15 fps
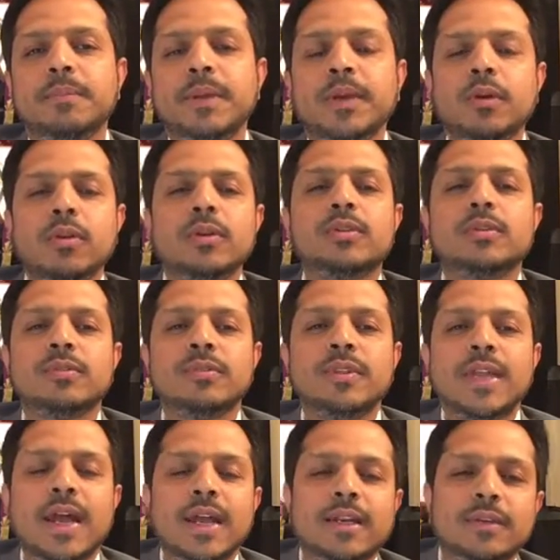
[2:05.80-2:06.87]
because of
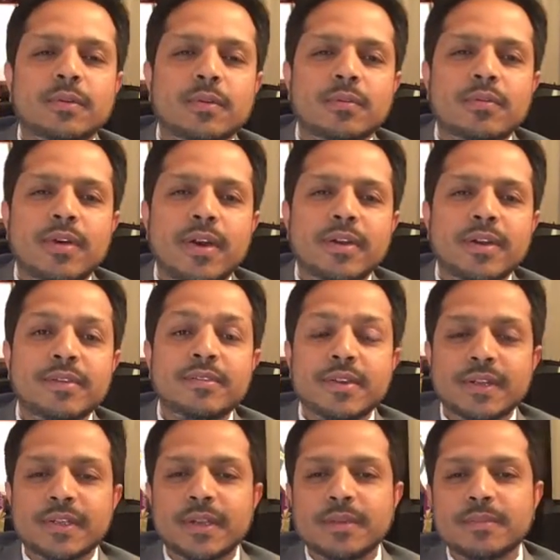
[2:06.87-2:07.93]
that very
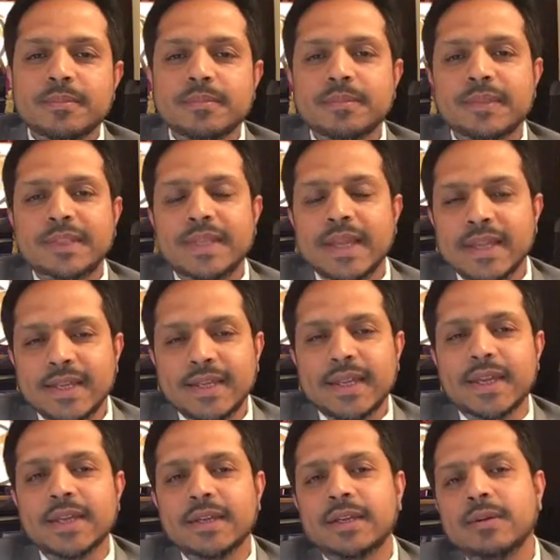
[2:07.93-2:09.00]
victim
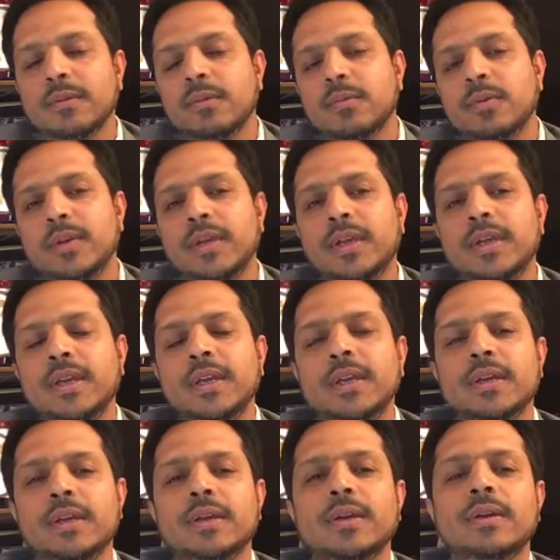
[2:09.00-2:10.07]
thinking, we
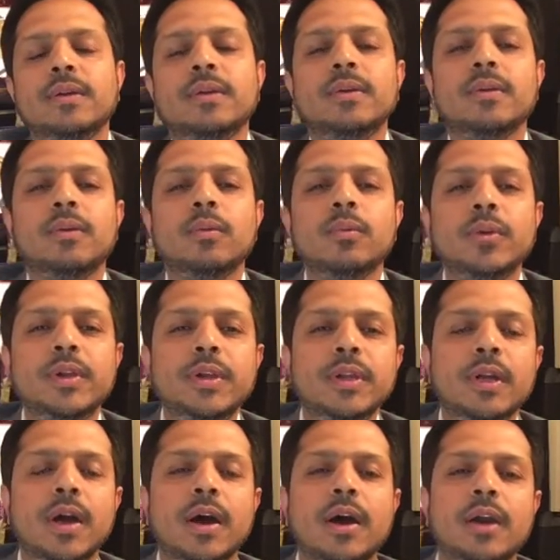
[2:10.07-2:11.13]

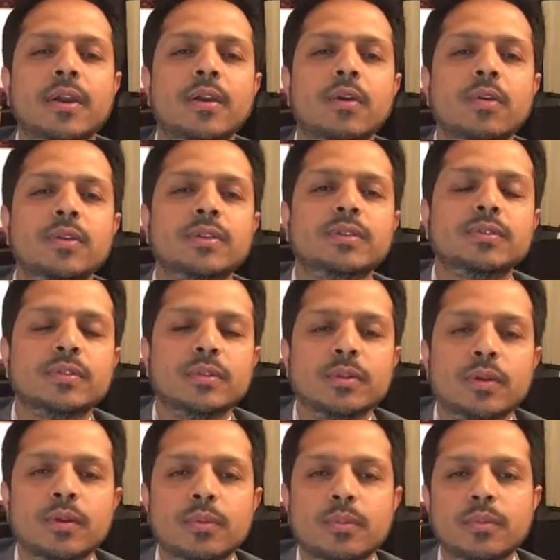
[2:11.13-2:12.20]
are not
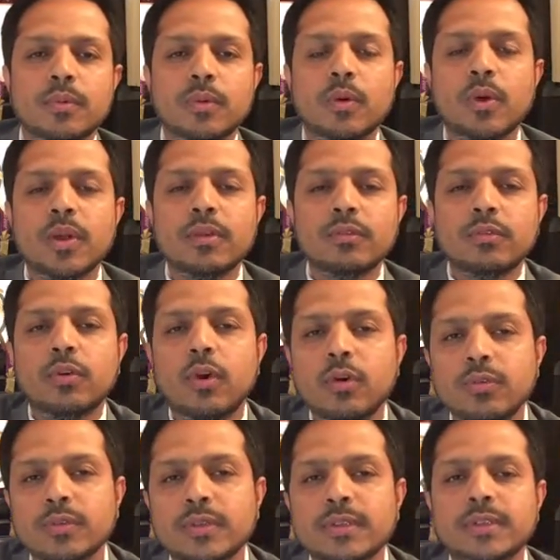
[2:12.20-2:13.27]
going
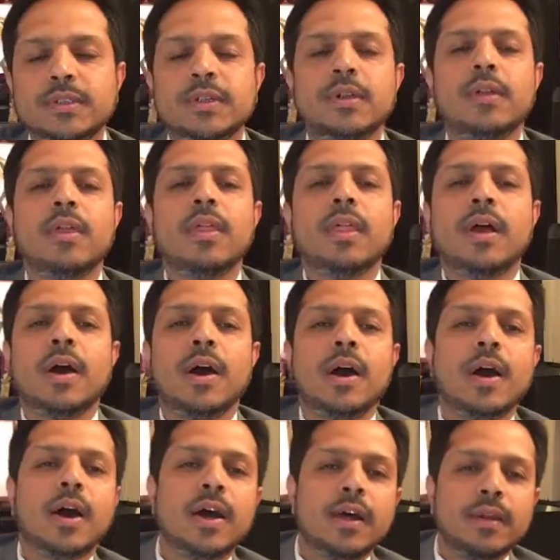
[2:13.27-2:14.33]
forward.
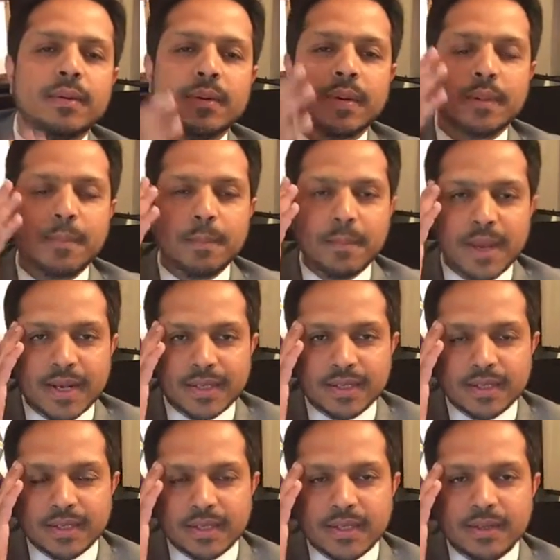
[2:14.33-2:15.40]
Our
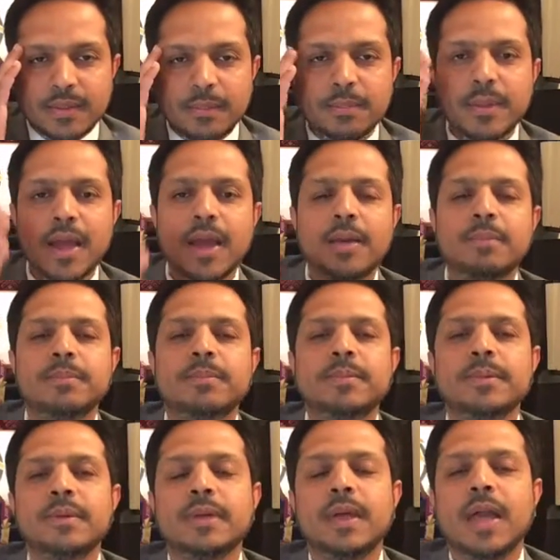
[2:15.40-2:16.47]
mental map
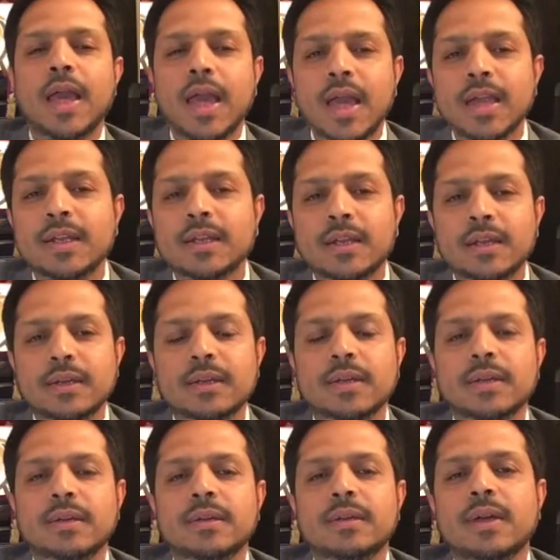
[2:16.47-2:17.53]
and
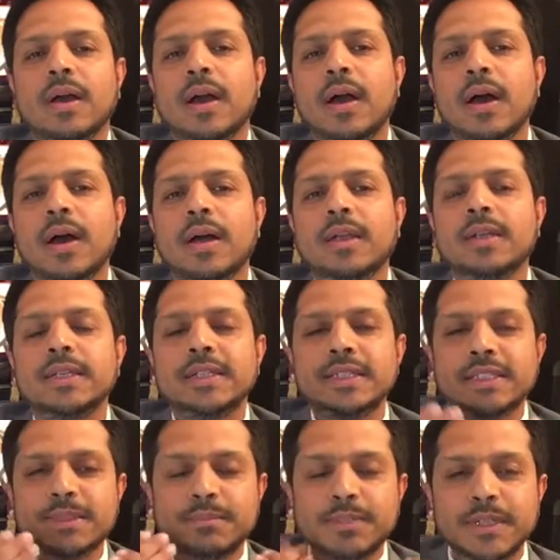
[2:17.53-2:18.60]
our
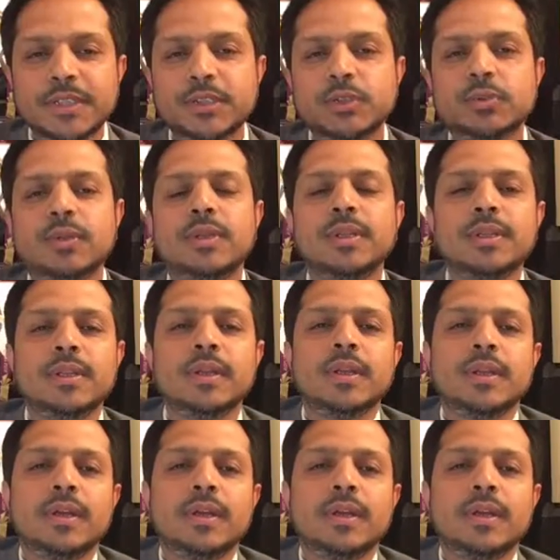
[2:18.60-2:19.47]
spiritual